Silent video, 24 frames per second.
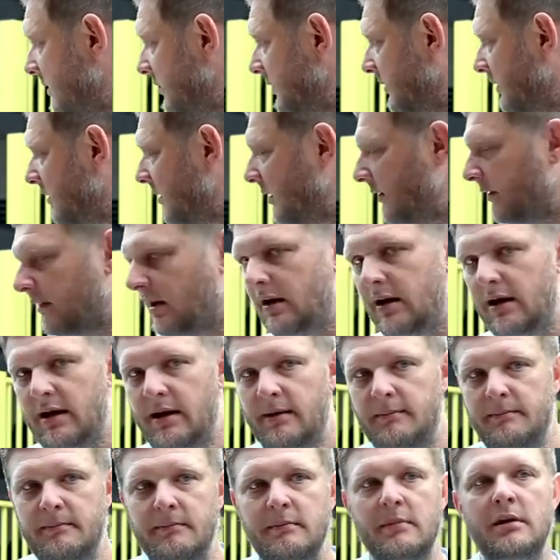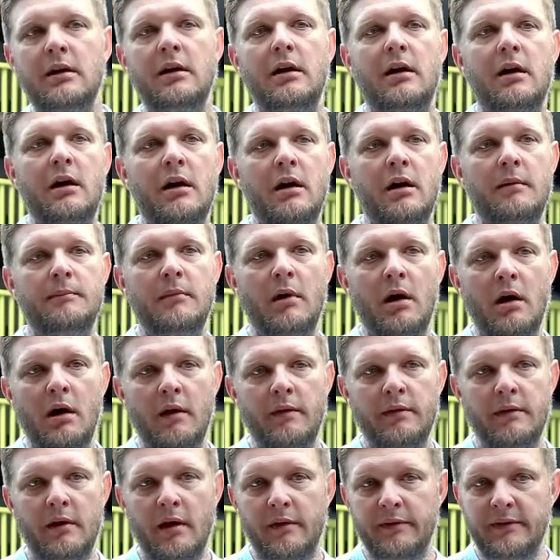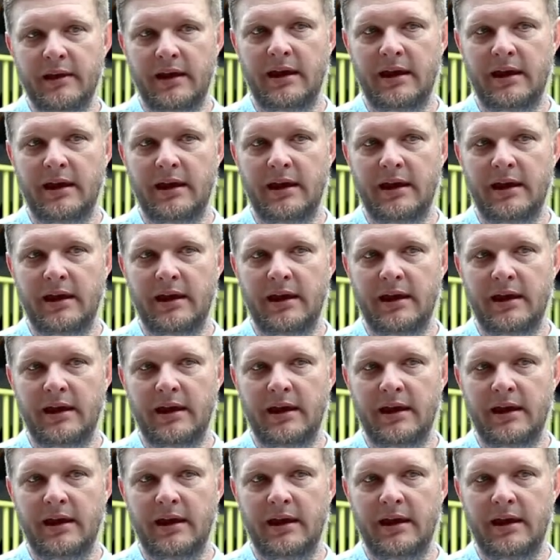you can't climb on